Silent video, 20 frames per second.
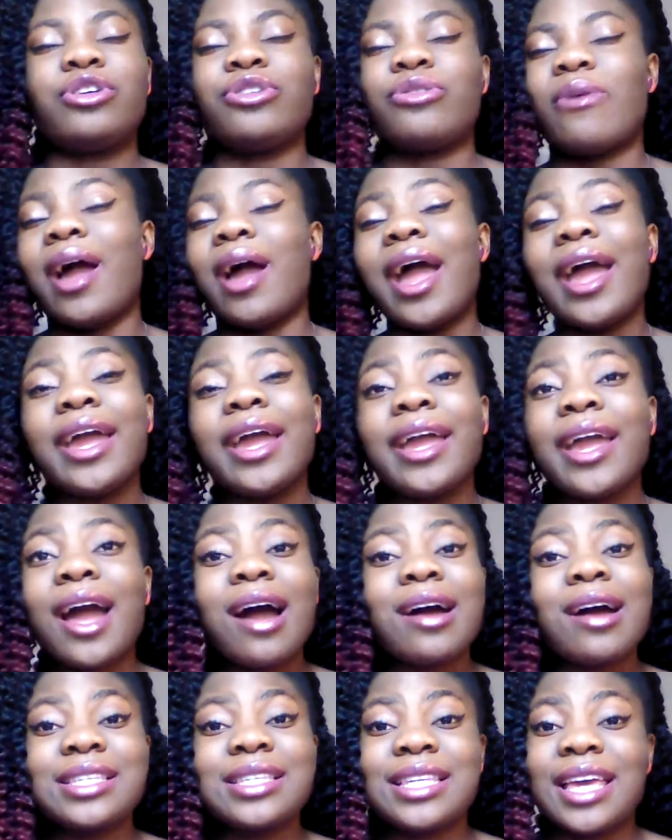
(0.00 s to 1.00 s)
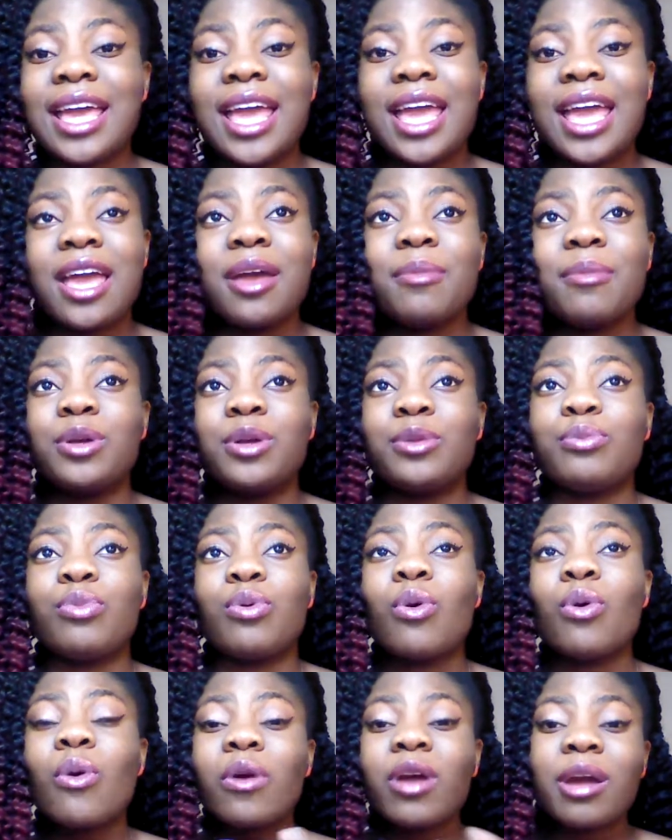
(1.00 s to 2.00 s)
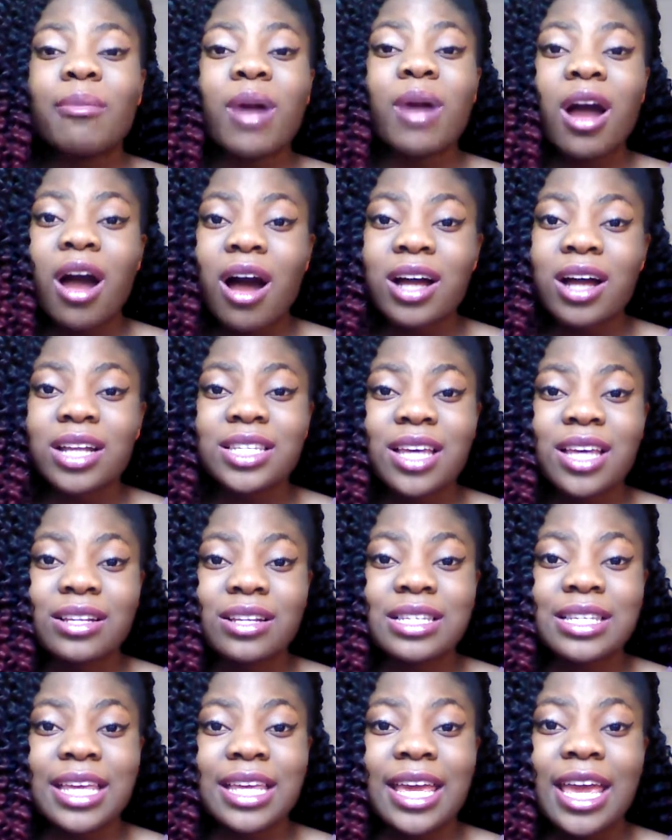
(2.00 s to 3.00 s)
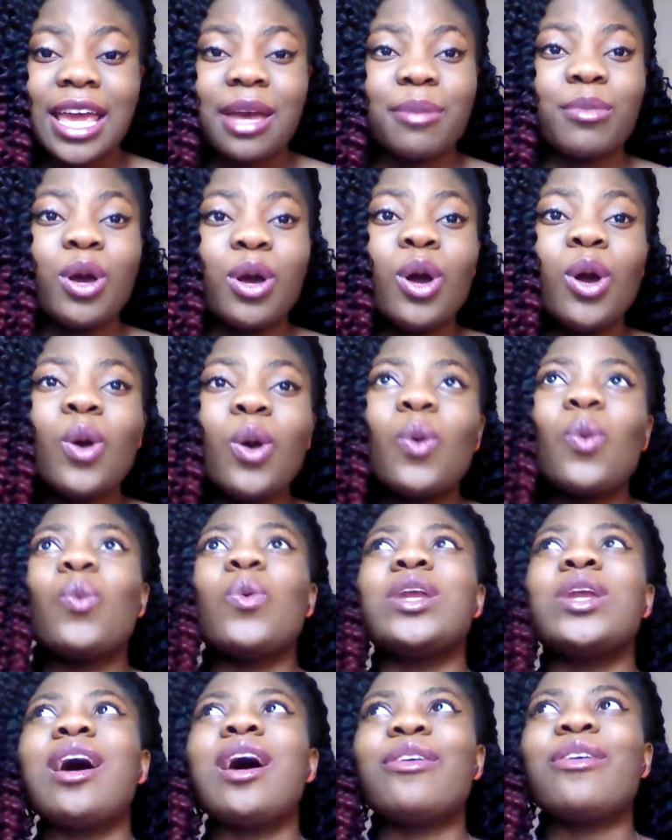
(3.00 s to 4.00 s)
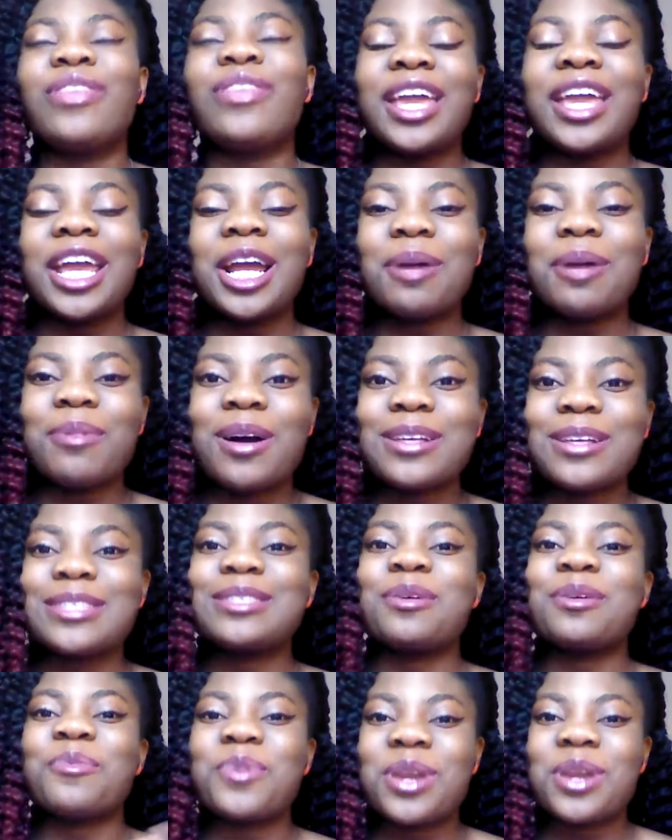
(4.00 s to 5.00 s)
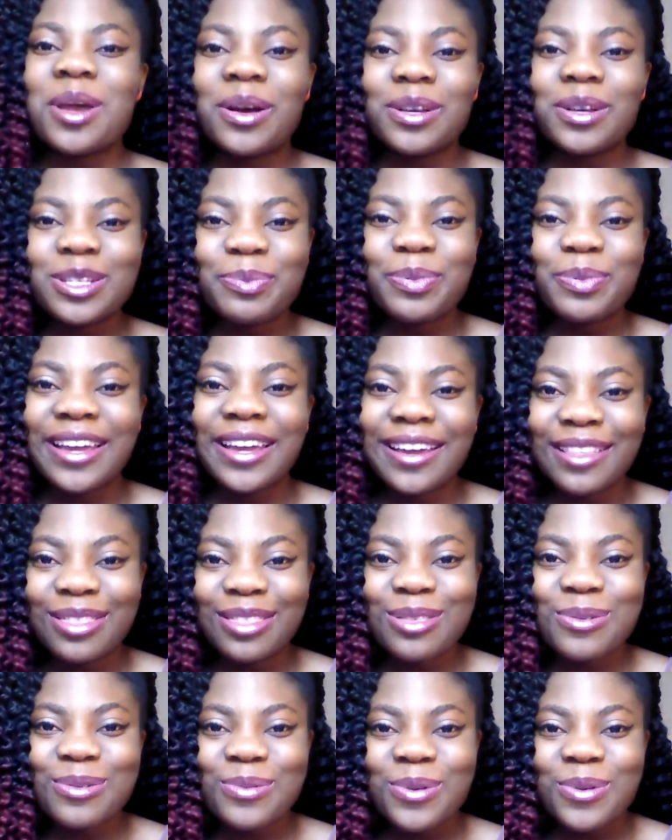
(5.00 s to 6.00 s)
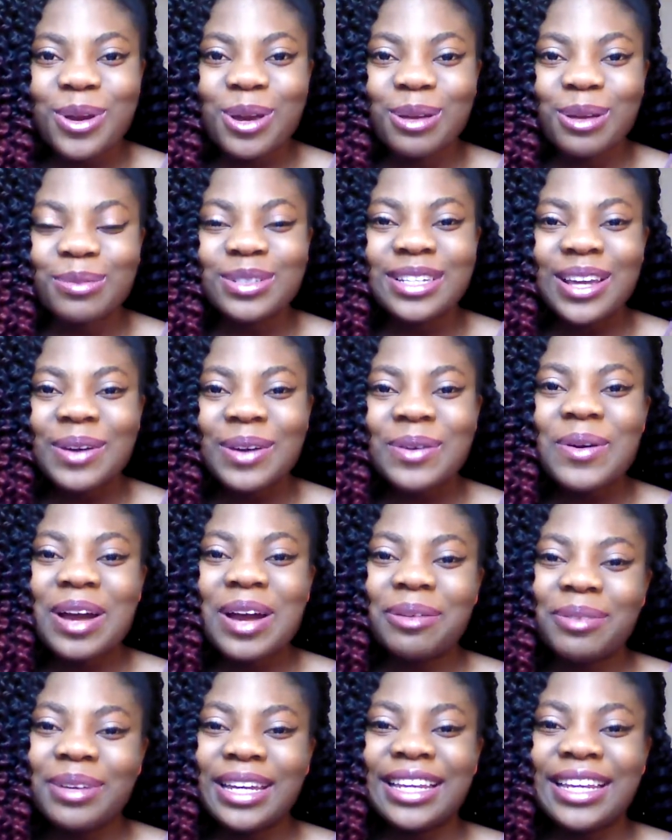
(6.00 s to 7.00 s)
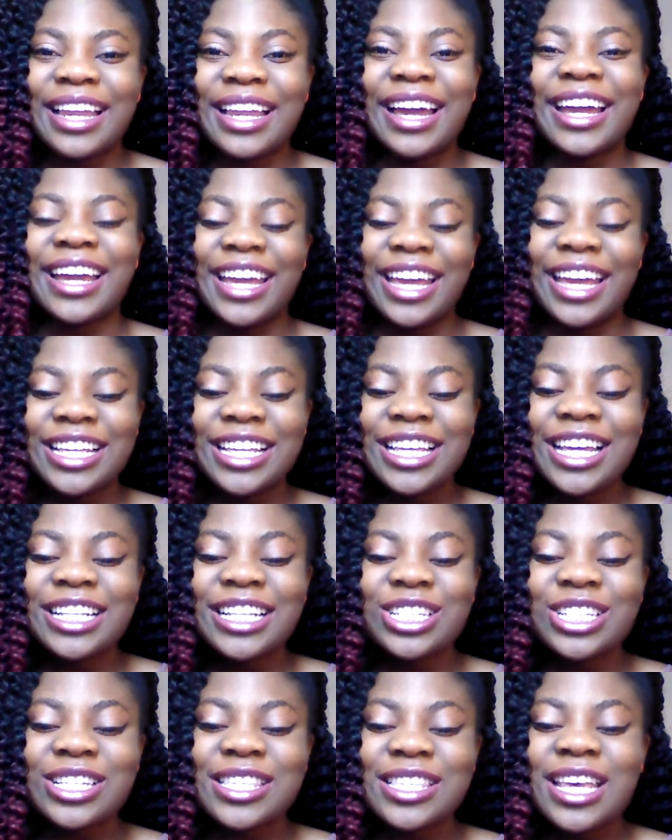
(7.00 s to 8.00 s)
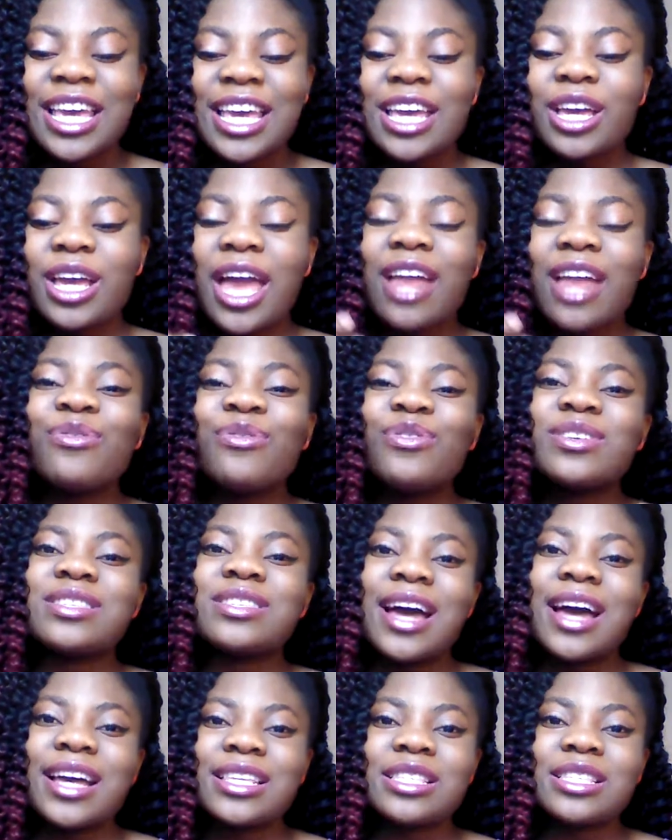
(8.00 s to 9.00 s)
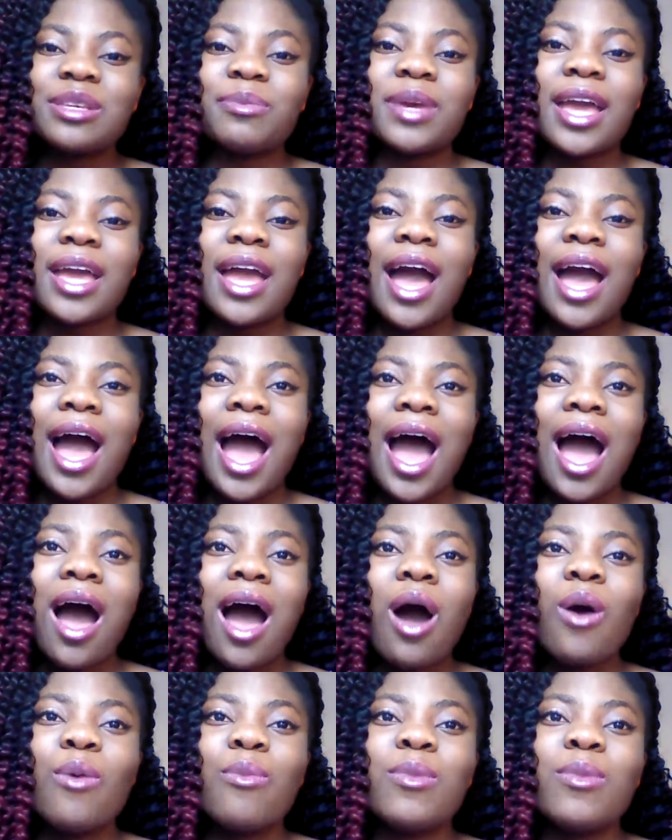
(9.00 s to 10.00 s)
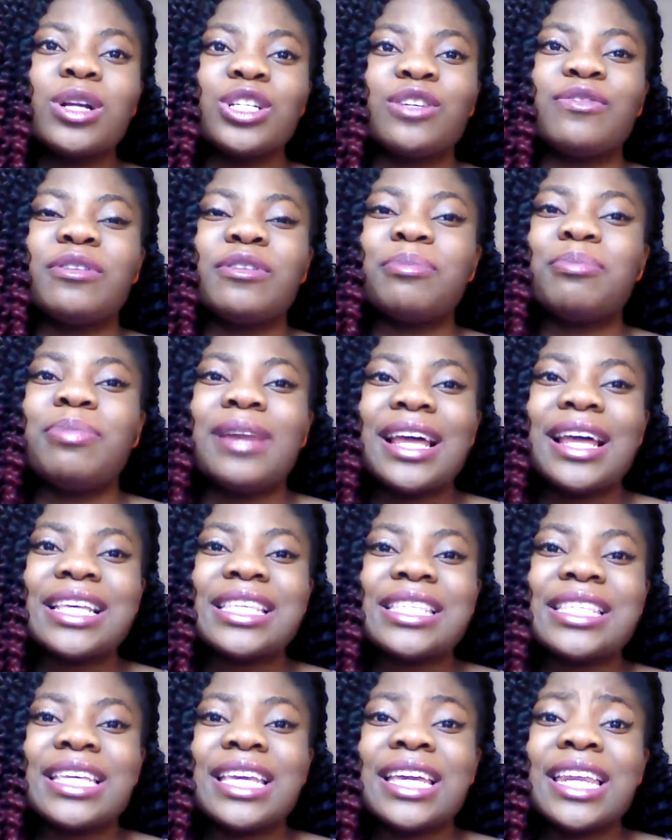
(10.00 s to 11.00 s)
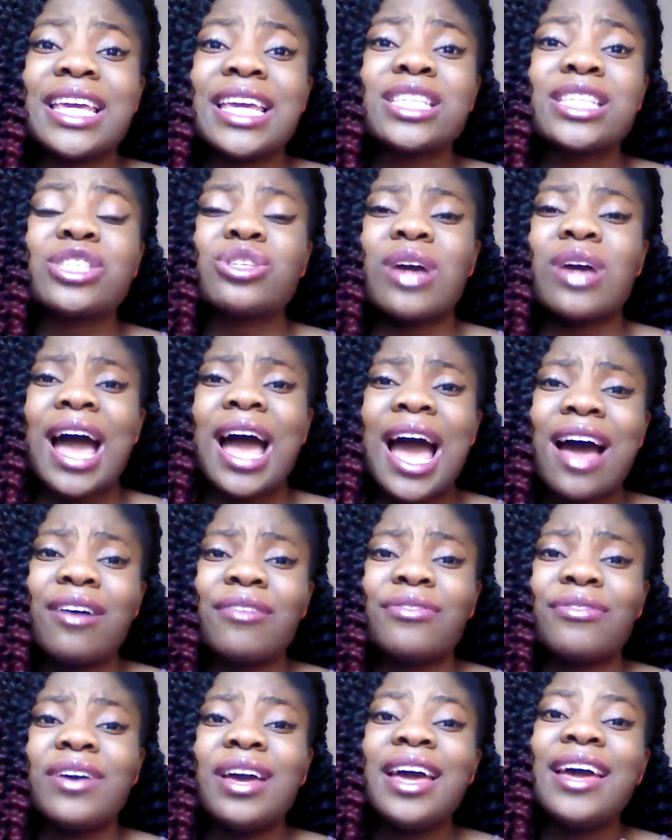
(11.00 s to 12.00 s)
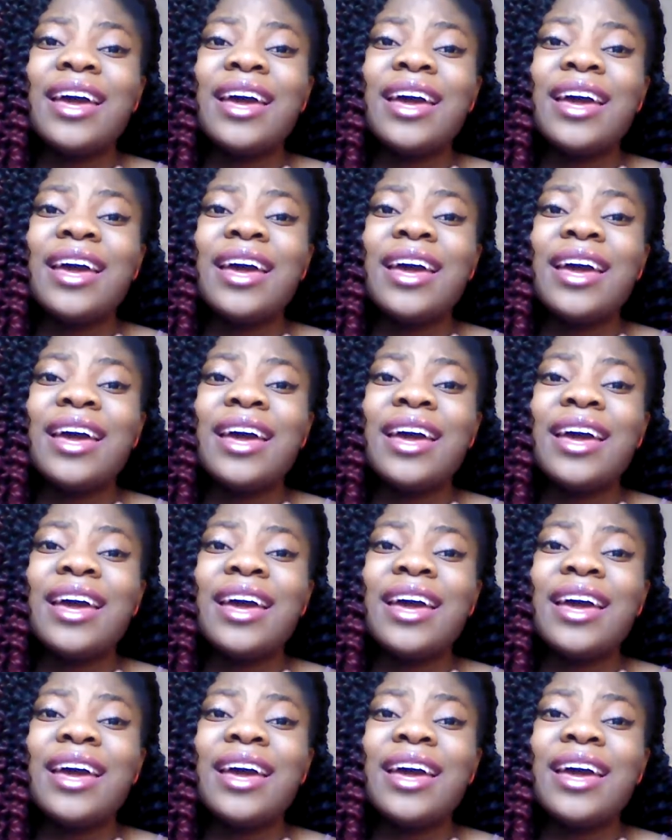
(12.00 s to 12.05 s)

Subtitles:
crying out to Him and pouring my heart out to Him without thinking about someone else being in the room. Do you get what I mean? Like, it just emphasized to me how much of a blessing it is to have